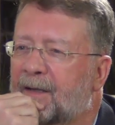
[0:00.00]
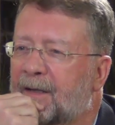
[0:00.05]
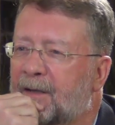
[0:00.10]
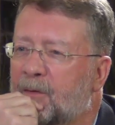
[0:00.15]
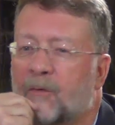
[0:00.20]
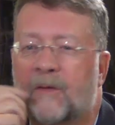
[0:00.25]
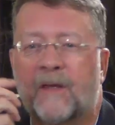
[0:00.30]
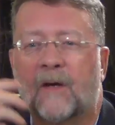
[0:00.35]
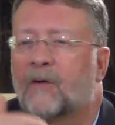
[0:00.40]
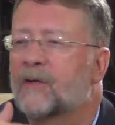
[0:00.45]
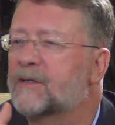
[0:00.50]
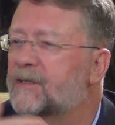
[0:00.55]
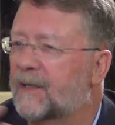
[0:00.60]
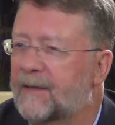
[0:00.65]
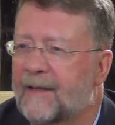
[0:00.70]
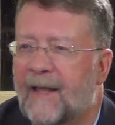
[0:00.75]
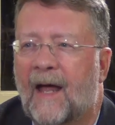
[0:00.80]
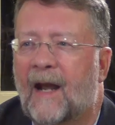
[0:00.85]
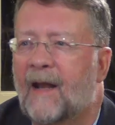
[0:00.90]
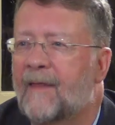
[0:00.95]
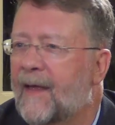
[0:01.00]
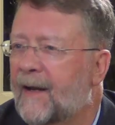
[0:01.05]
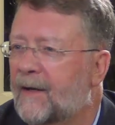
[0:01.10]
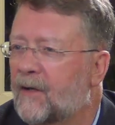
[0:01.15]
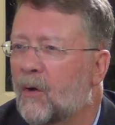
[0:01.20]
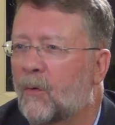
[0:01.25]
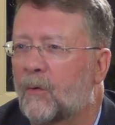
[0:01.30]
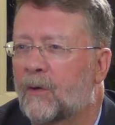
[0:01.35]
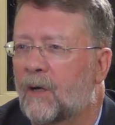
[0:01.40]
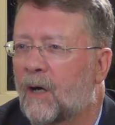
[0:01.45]
are Exactly. The there is a lot of
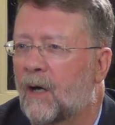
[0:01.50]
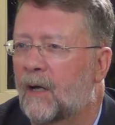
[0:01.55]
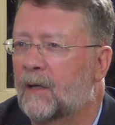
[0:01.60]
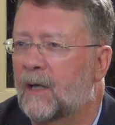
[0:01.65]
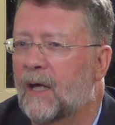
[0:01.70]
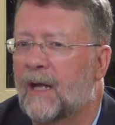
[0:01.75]
that going on.